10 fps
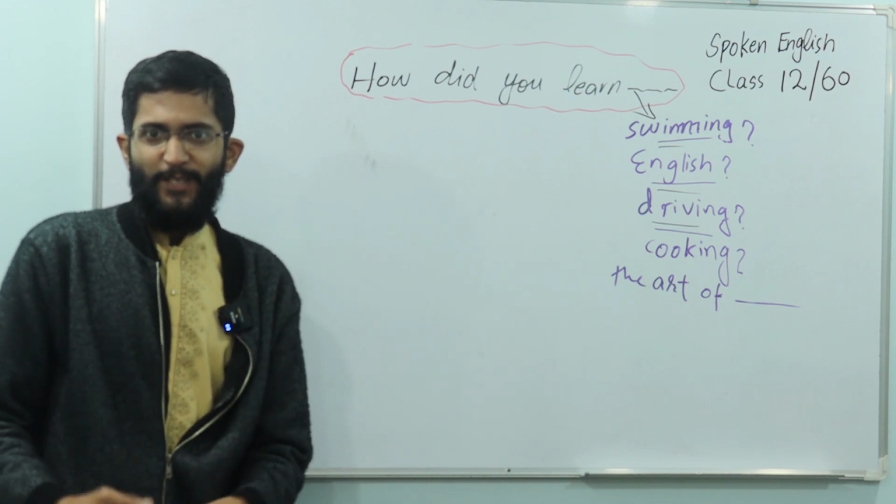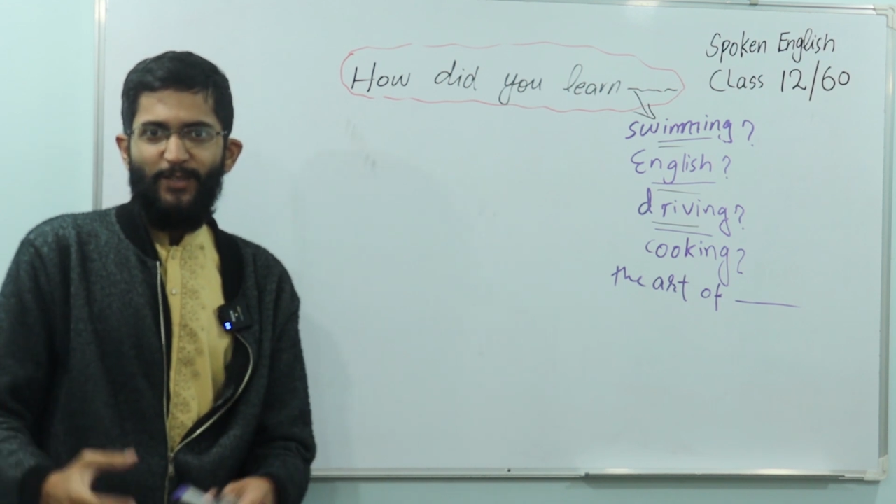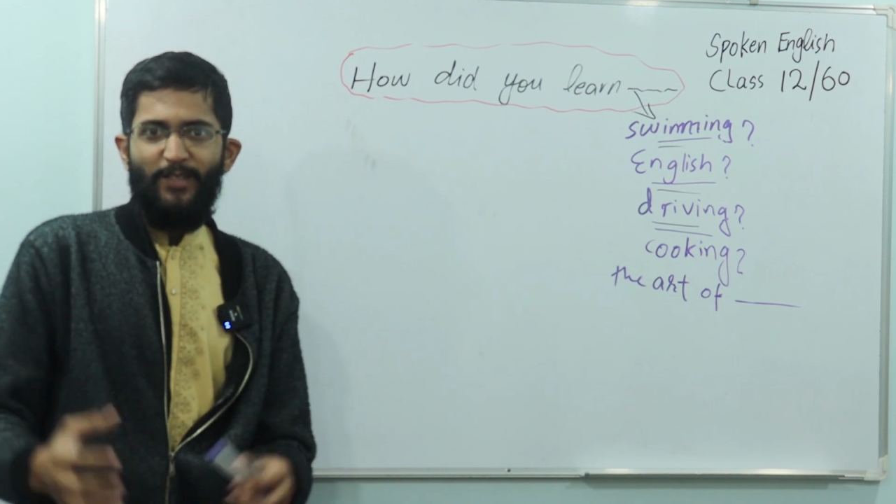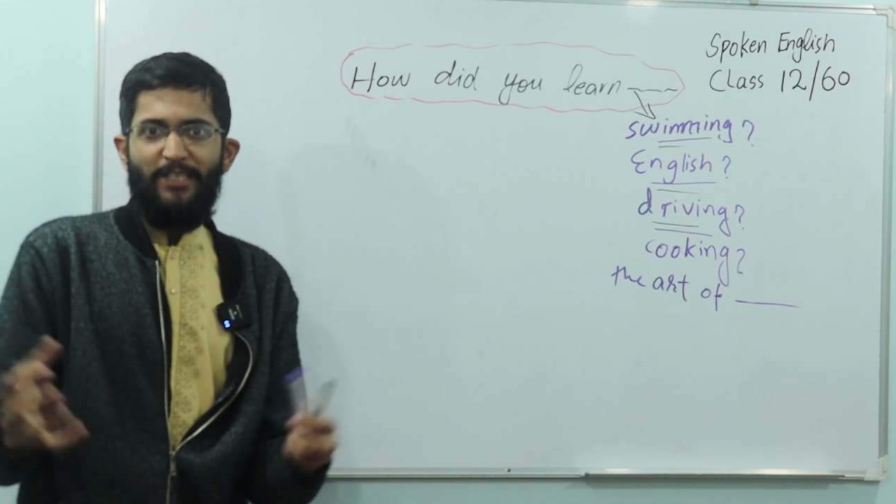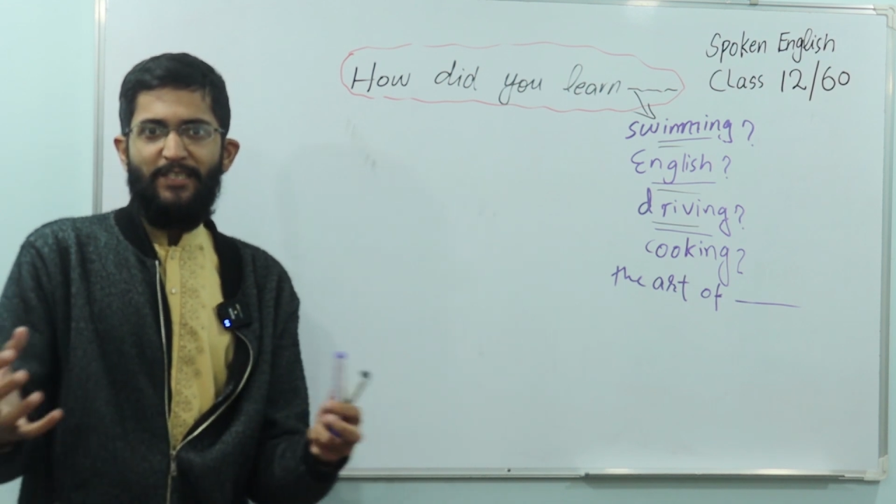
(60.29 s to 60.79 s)

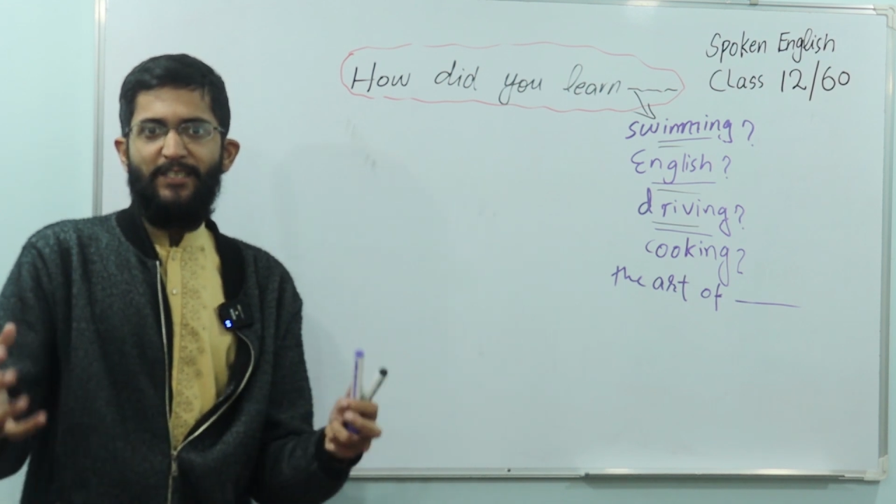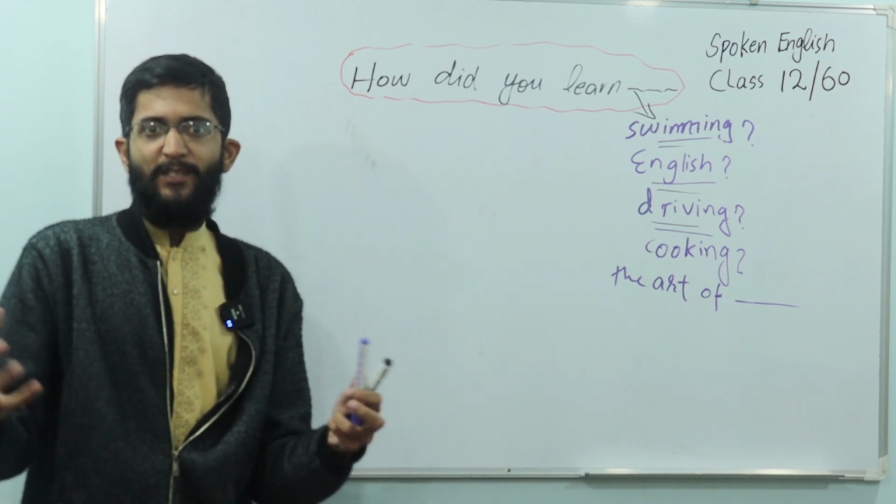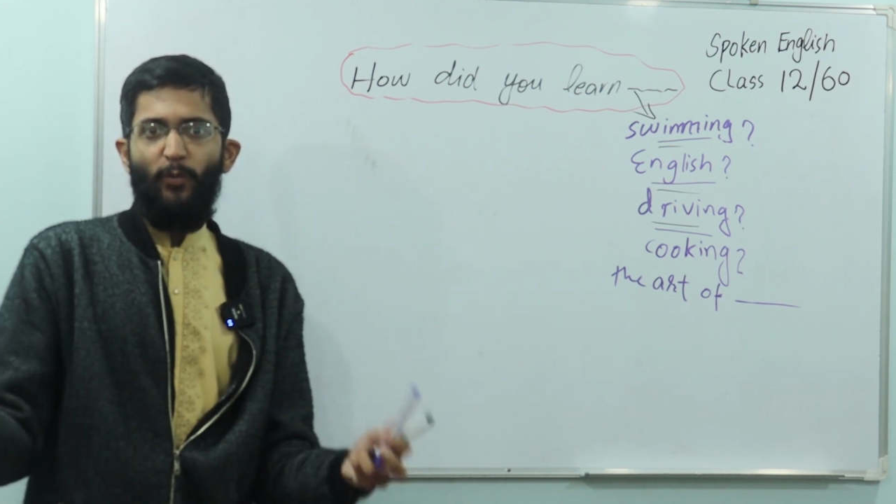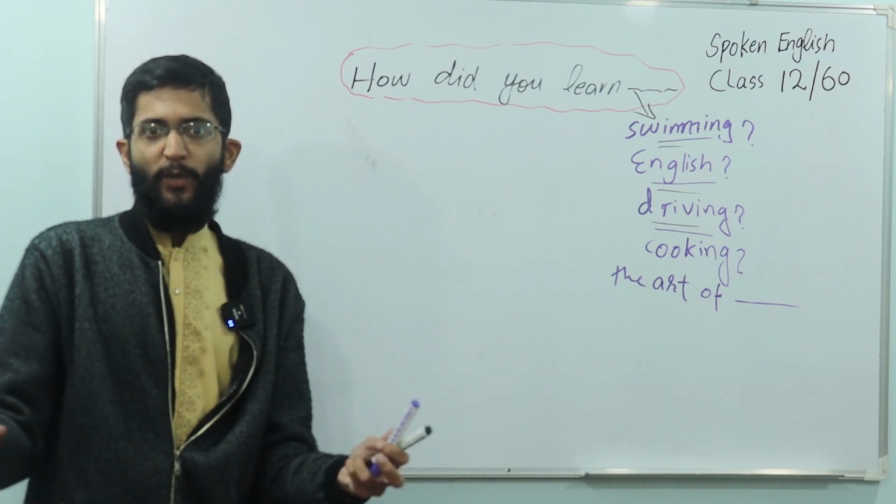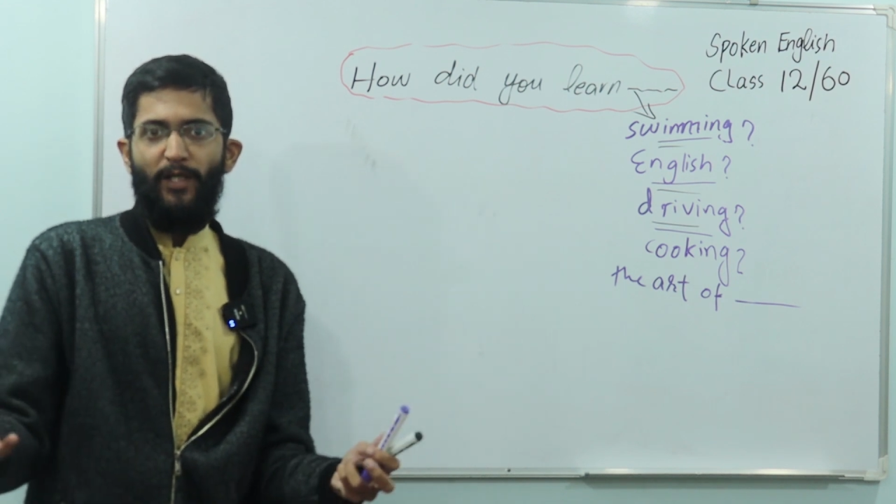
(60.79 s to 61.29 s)
So this is
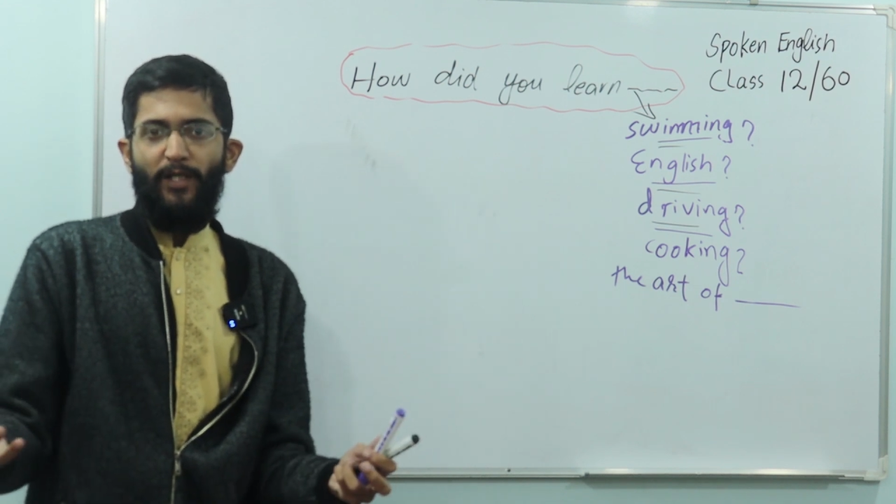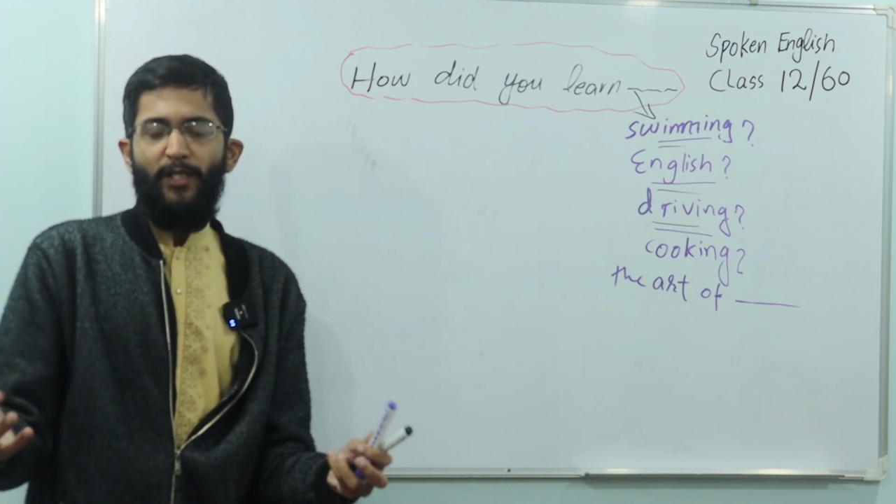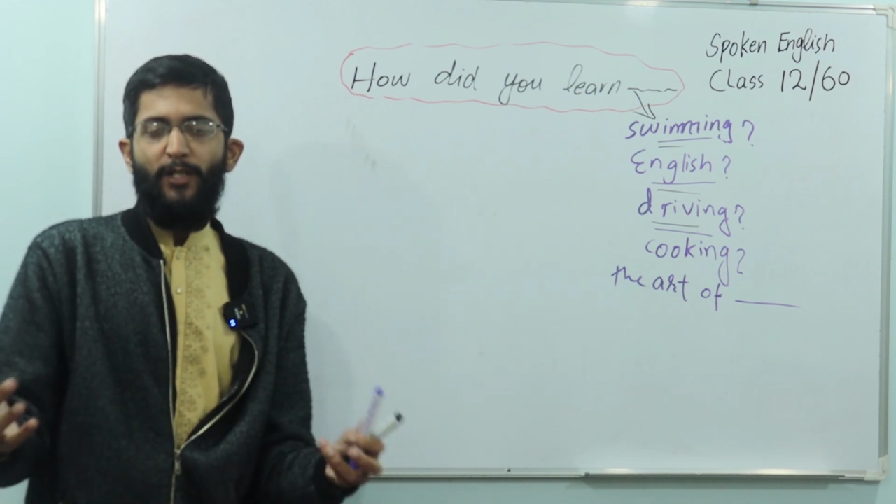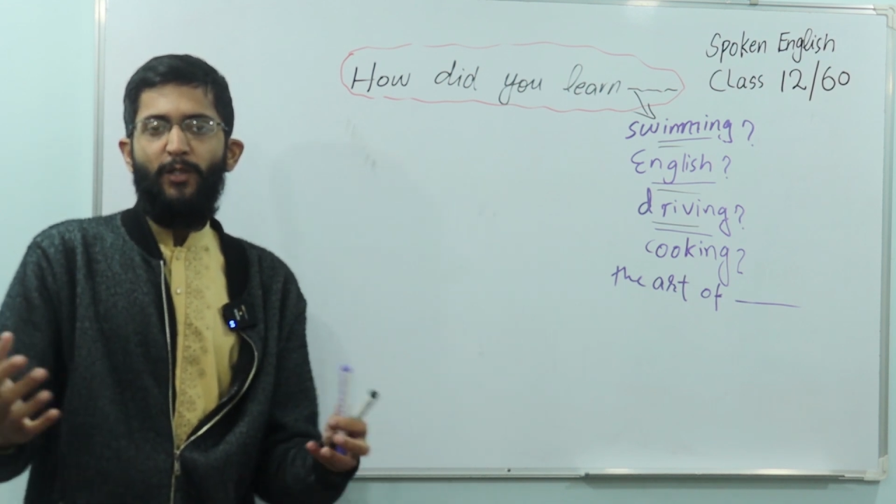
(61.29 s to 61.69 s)
the way